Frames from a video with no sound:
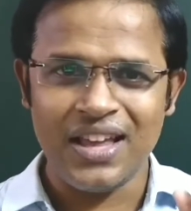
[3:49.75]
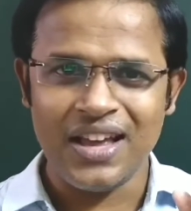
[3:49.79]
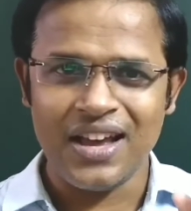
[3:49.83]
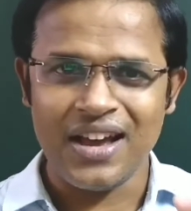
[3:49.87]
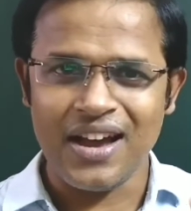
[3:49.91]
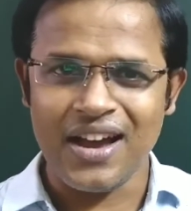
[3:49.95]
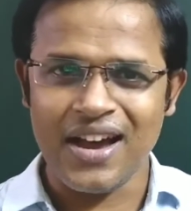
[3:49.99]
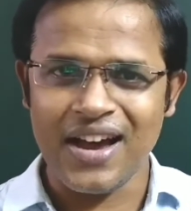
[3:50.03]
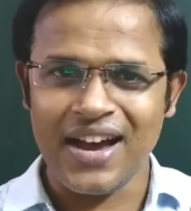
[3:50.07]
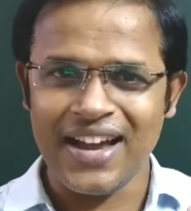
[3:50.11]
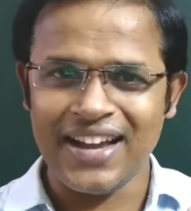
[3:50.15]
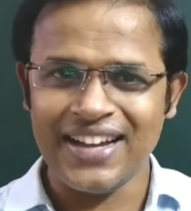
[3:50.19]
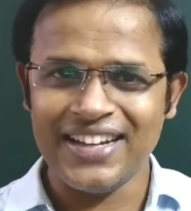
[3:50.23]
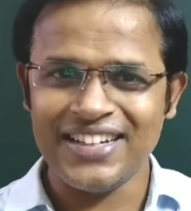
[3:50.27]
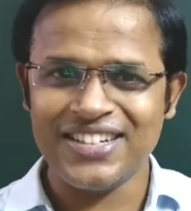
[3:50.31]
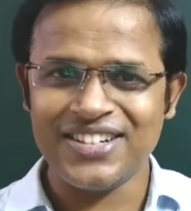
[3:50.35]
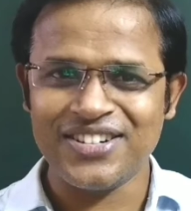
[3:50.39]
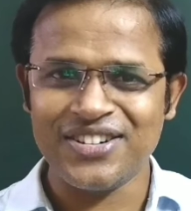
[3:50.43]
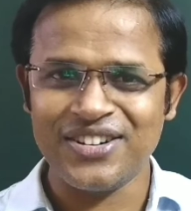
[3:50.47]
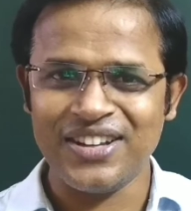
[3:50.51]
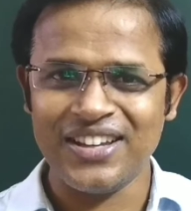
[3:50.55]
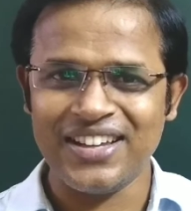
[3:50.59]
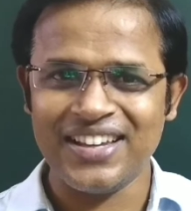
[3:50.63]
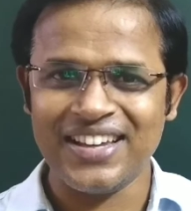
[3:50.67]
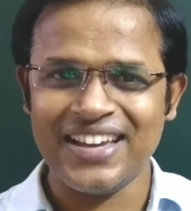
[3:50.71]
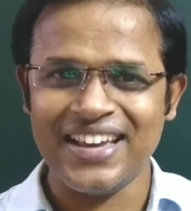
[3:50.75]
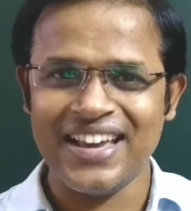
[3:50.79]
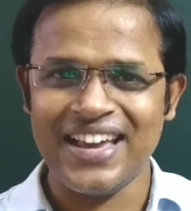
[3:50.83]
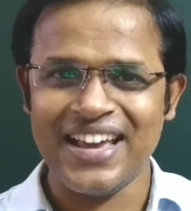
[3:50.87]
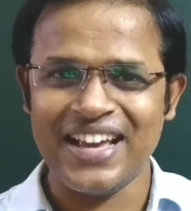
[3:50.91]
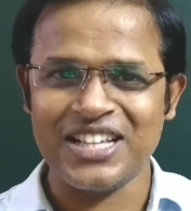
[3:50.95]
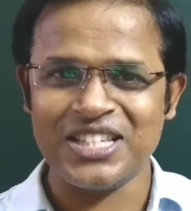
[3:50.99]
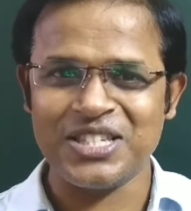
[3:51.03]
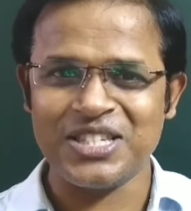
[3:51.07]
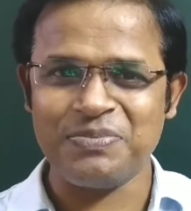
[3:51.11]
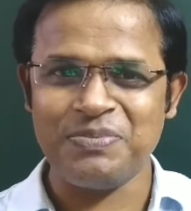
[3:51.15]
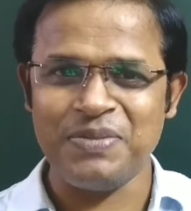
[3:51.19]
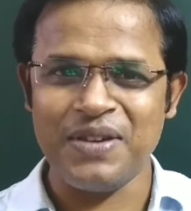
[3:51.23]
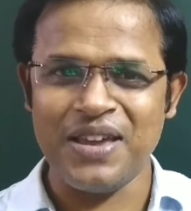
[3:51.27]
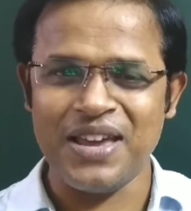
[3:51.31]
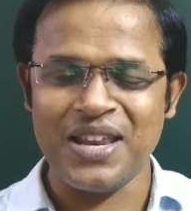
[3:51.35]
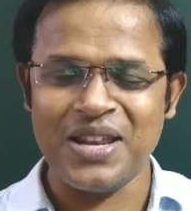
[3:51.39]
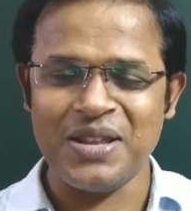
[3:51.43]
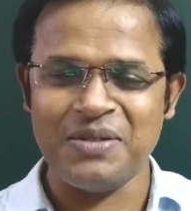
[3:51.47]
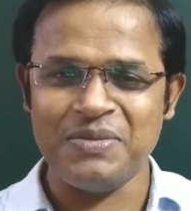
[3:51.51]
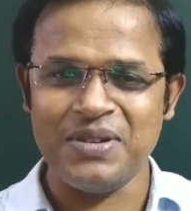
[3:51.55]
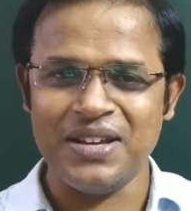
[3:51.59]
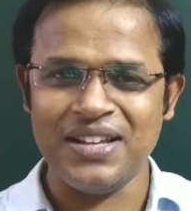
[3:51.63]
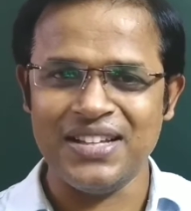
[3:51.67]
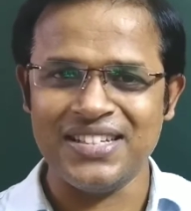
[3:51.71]
eye trick
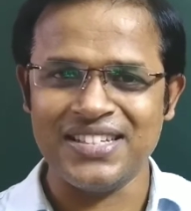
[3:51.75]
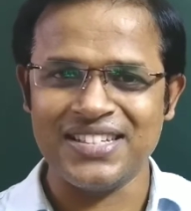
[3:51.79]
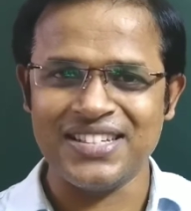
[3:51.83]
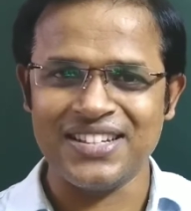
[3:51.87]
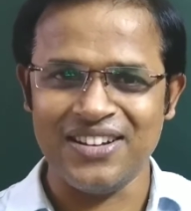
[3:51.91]
experiment.